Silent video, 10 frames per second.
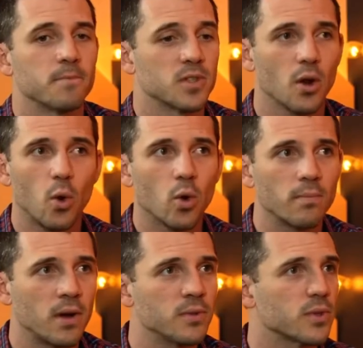It's not a
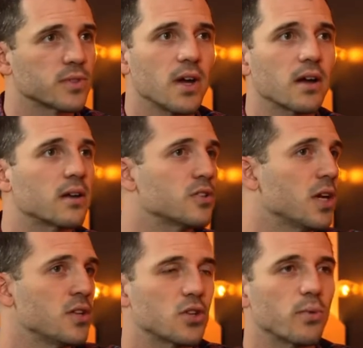hormone, so it's not going to
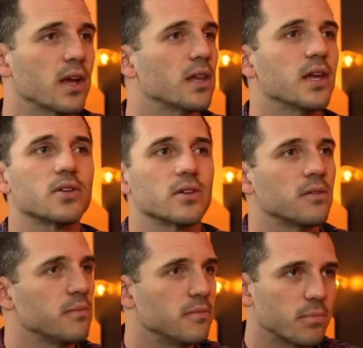change your regulation
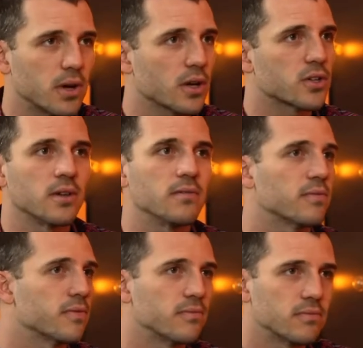and production
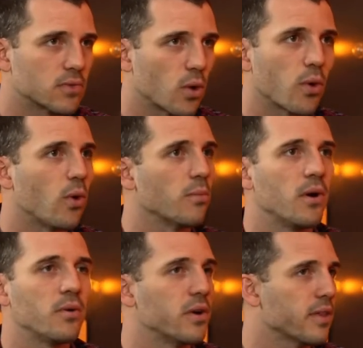of growth
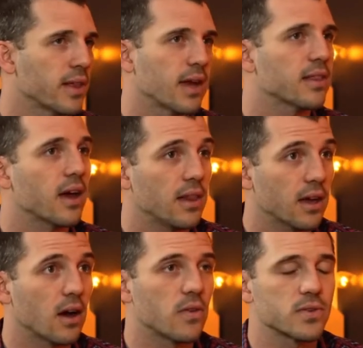hormone or anything like that
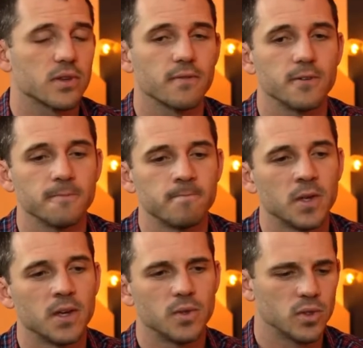like other stuff do.
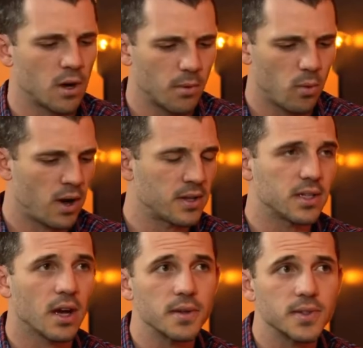So number one,
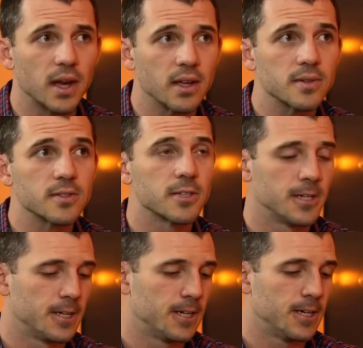ton of science.
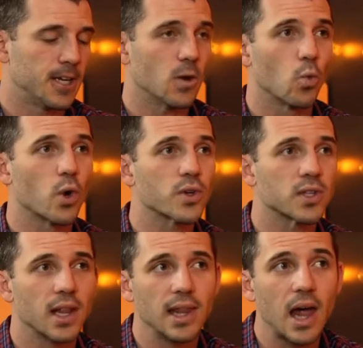It works
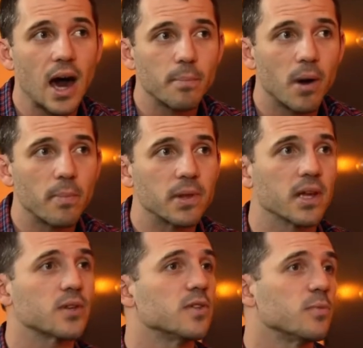in a lot of
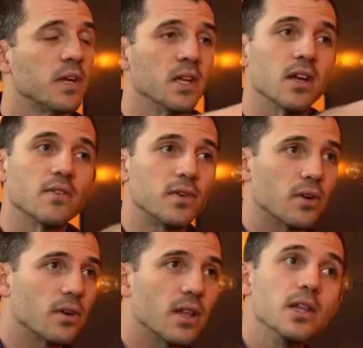populations, meaning if
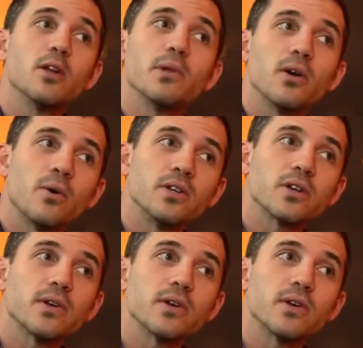you're a little bit low on your